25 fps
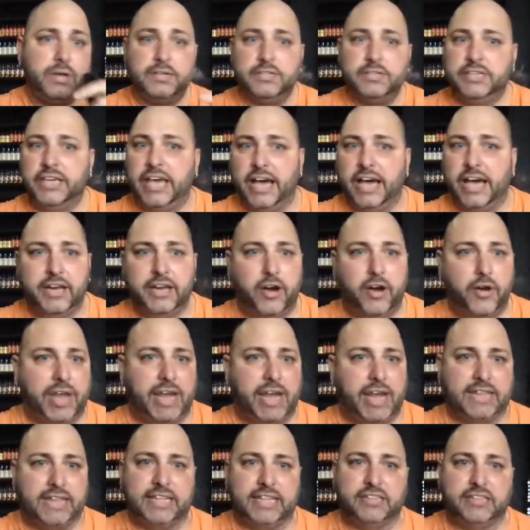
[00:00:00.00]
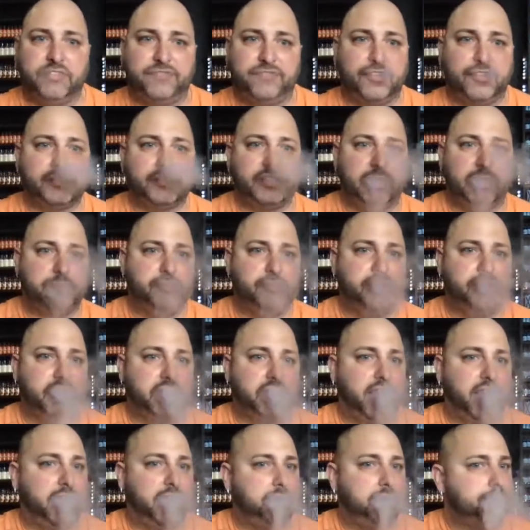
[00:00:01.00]
Yeah, no, I got that the first time you said
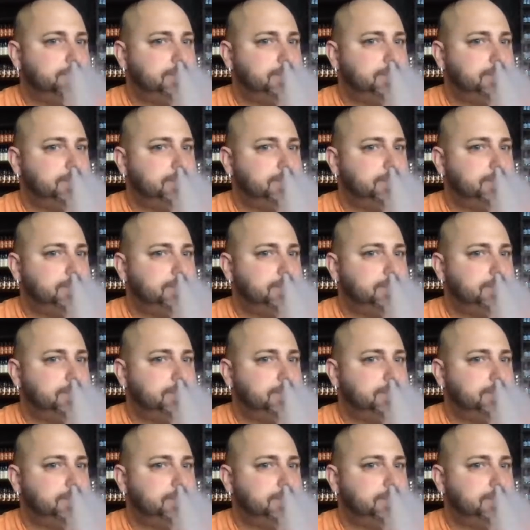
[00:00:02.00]
that.